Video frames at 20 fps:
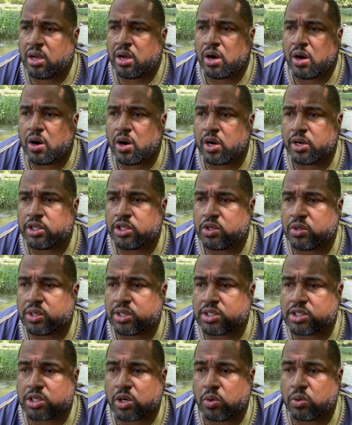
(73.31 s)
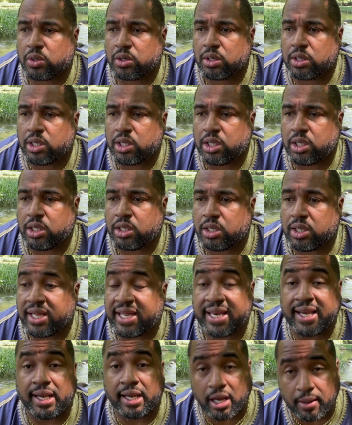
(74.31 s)
or you can totally
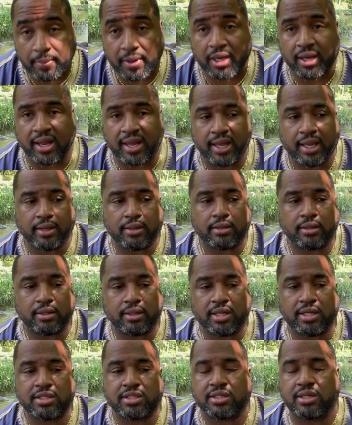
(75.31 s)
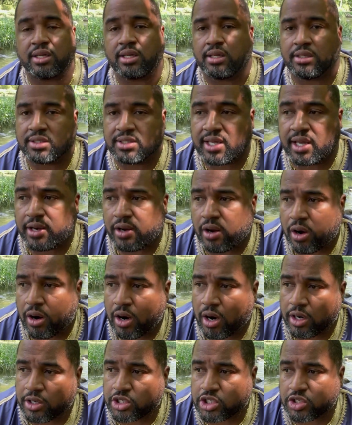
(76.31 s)
eliminate these things that
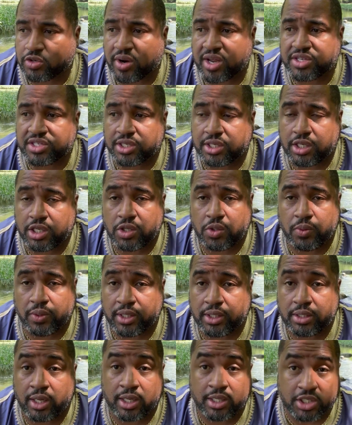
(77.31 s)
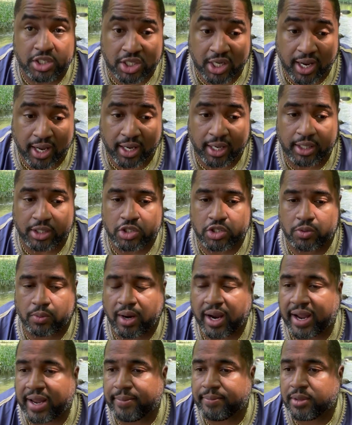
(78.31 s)
are stressing you and change,
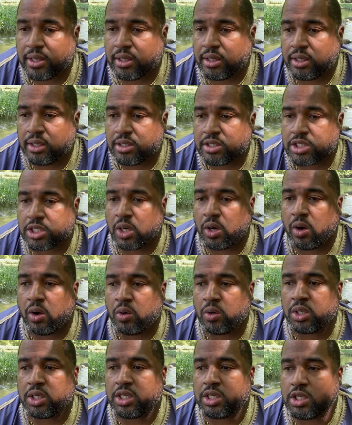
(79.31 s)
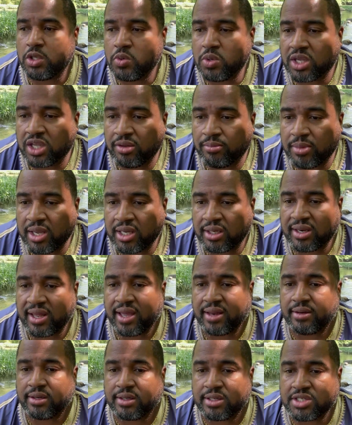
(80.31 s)
right? So only you can make
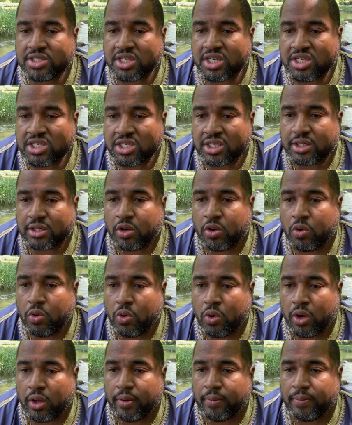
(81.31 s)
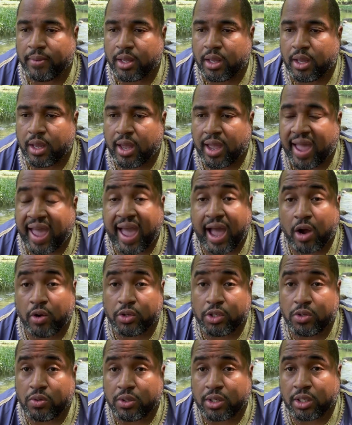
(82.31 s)
that decision on how
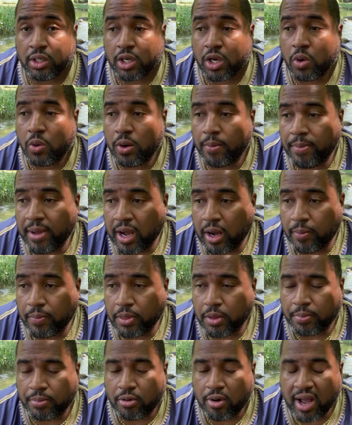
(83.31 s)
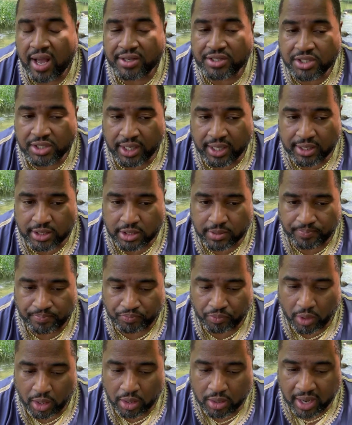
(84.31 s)
you can go about the process.
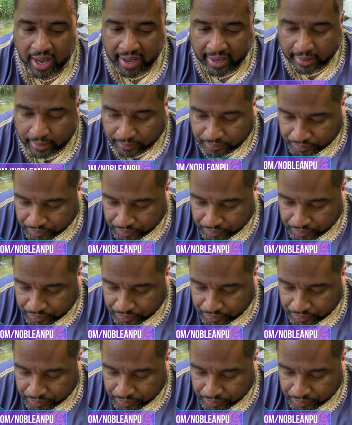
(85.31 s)
Now,